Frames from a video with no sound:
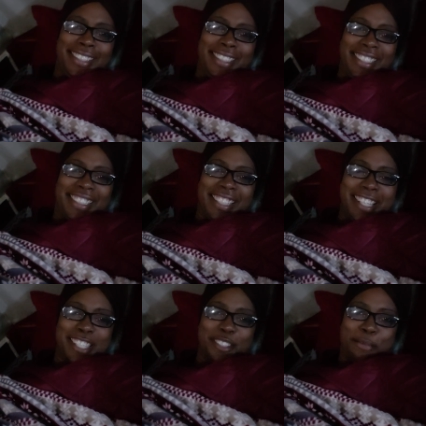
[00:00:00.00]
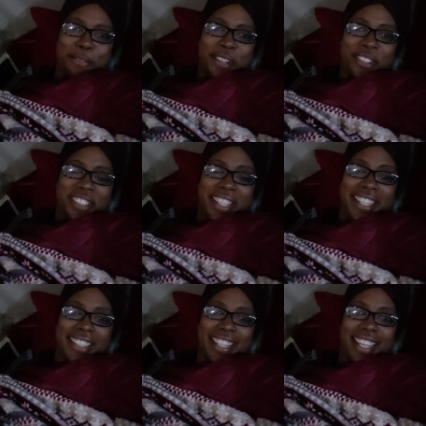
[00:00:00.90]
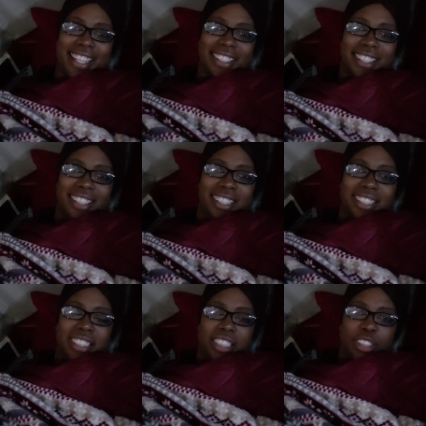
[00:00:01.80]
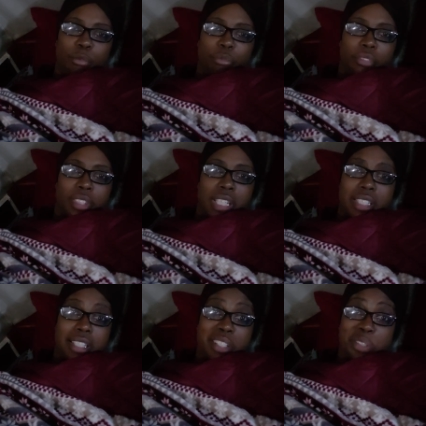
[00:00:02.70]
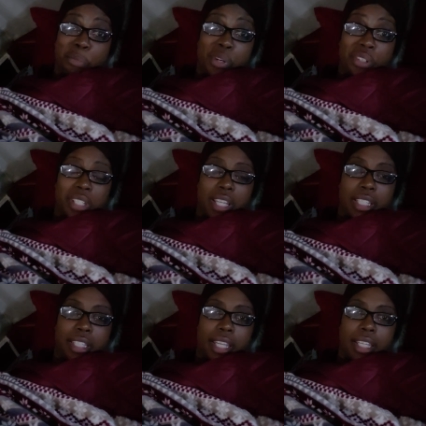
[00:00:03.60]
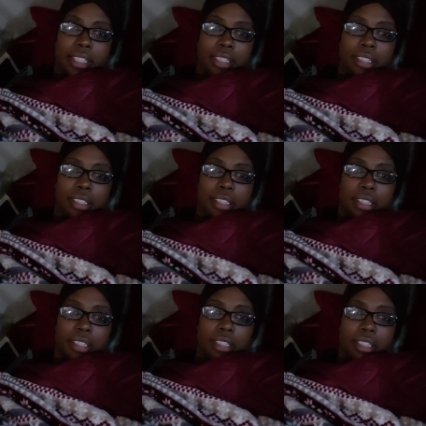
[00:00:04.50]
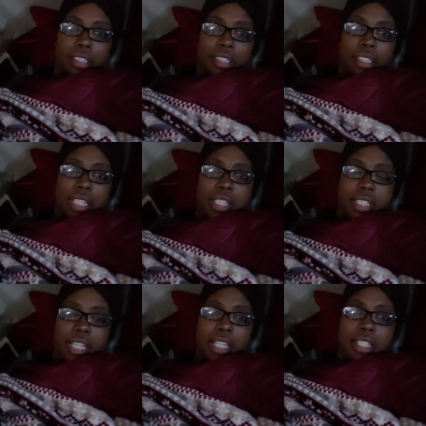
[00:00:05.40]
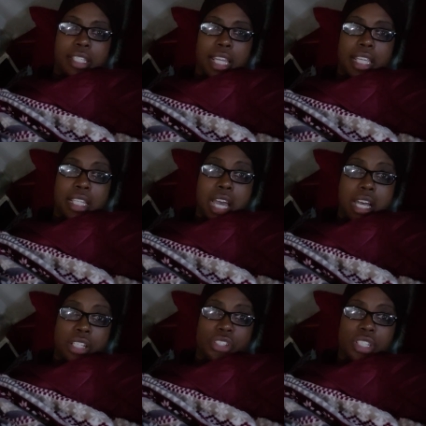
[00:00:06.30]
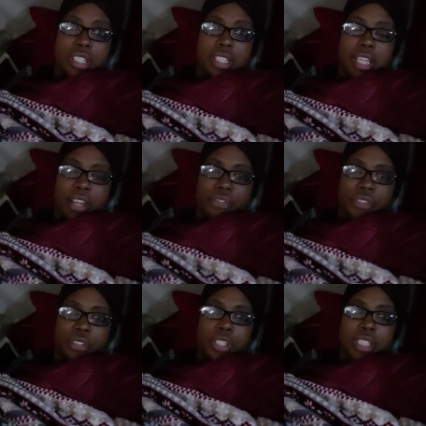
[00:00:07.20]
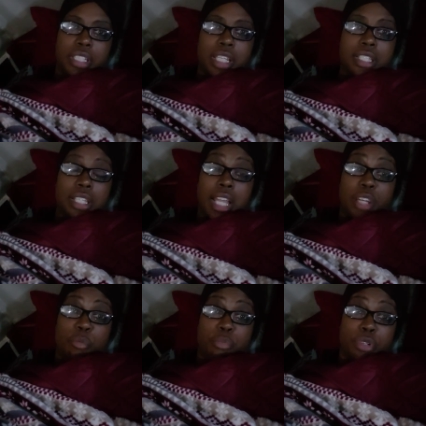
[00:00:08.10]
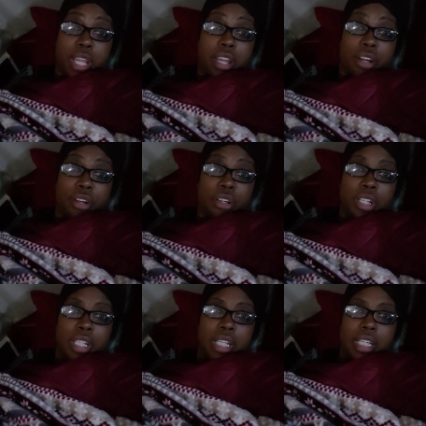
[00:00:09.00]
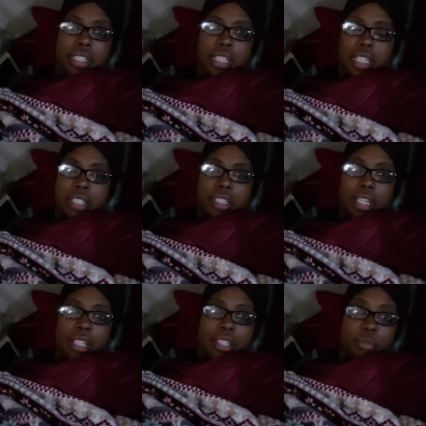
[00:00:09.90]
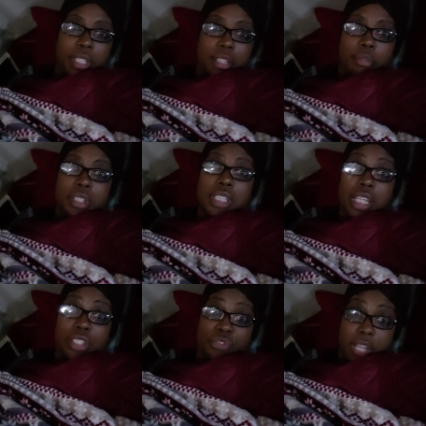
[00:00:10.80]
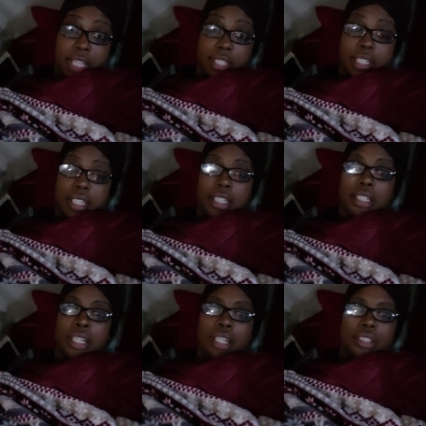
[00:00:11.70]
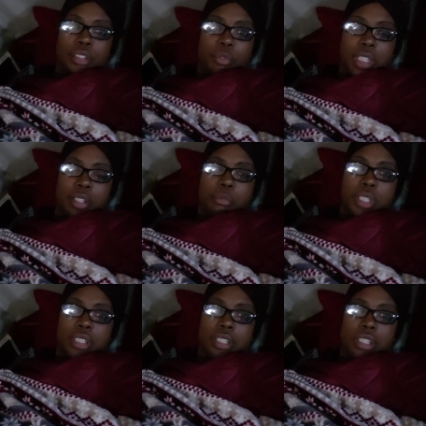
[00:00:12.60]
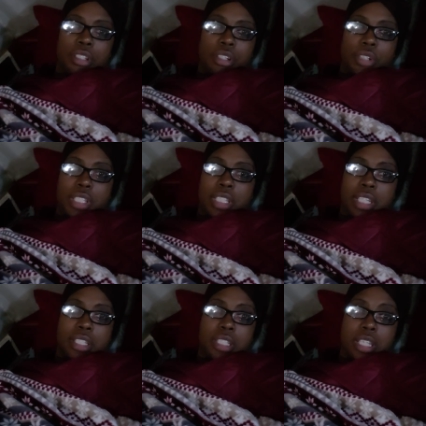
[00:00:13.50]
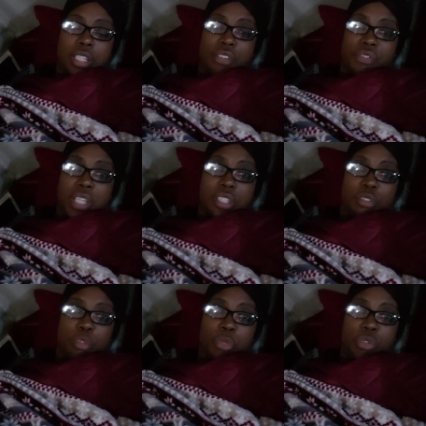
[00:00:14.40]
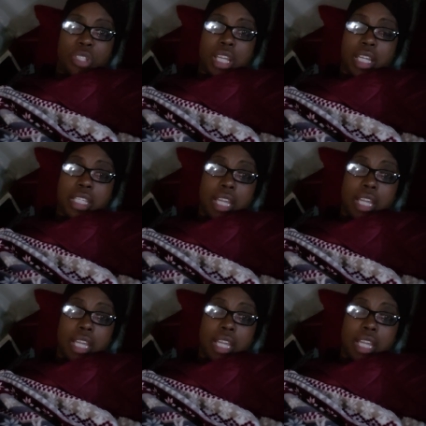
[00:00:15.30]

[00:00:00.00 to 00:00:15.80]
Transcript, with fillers: it doesn't work like that it doesn't work like that it takes a conscious effort. It takes a lot of prayer. It takes sometimes it takes fasting. Sometimes it you know it takes seeking the face of the Most High